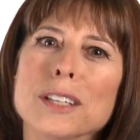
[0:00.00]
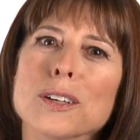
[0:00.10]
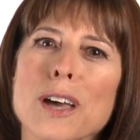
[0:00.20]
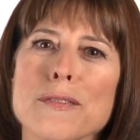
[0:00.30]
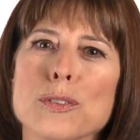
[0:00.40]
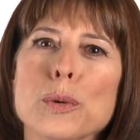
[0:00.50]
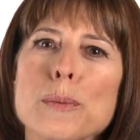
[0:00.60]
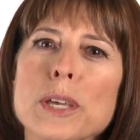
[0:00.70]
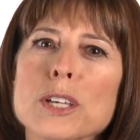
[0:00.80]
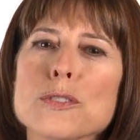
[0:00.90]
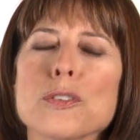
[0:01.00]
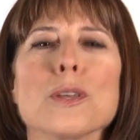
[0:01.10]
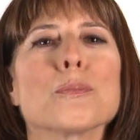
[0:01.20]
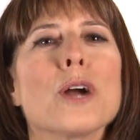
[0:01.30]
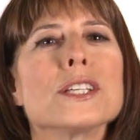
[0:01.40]
You'll have 3 meals for
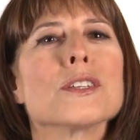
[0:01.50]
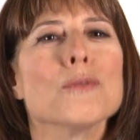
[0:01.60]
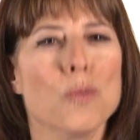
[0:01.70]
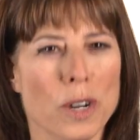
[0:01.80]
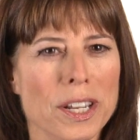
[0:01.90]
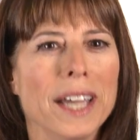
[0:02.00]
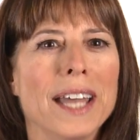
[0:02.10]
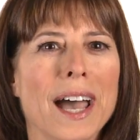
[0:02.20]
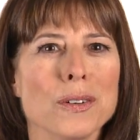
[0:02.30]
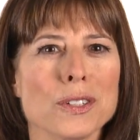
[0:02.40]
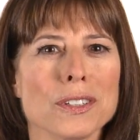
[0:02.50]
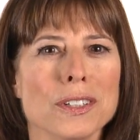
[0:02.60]
the price of one night out.